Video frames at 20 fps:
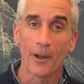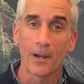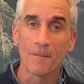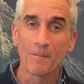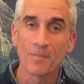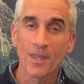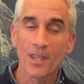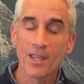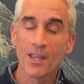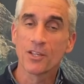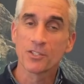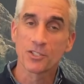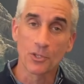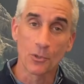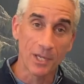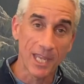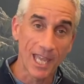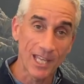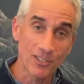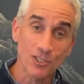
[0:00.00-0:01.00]
it. So
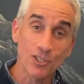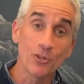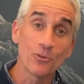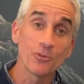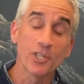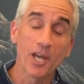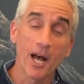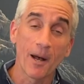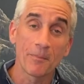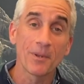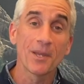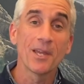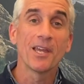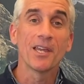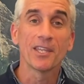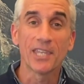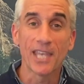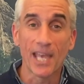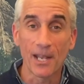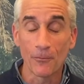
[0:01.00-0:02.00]
get tuned
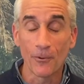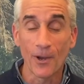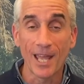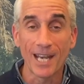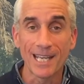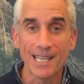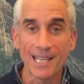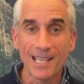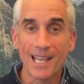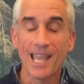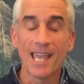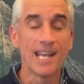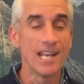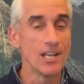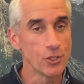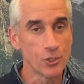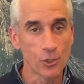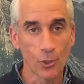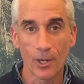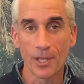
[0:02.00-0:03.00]
up, get ready, and
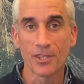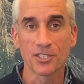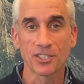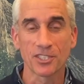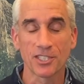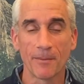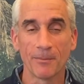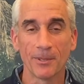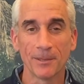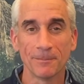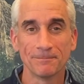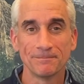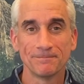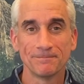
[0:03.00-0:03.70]
enjoy the summer.